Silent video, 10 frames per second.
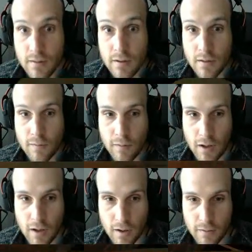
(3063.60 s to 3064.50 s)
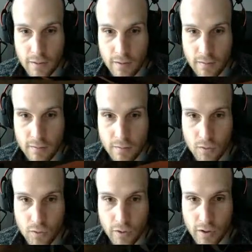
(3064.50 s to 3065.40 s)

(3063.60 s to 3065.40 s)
You can fly over, or you